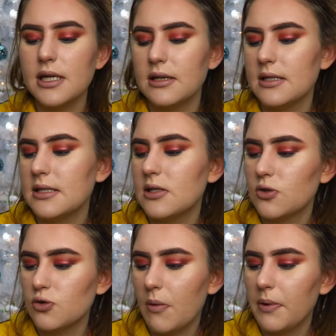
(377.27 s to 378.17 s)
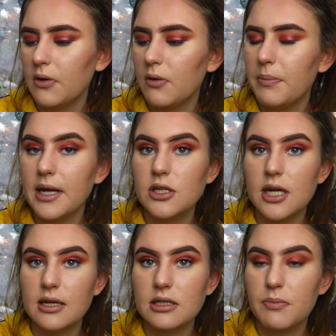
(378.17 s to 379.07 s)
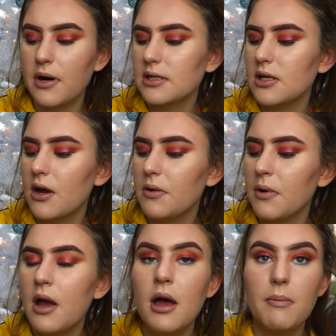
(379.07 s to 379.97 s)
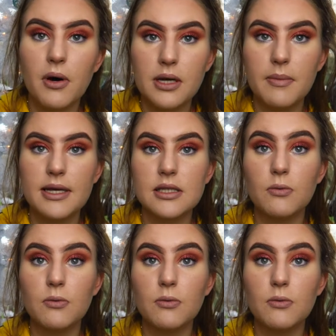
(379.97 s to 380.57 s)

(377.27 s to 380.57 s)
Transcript: and this is the Tropical Beach Espresso Body Mist.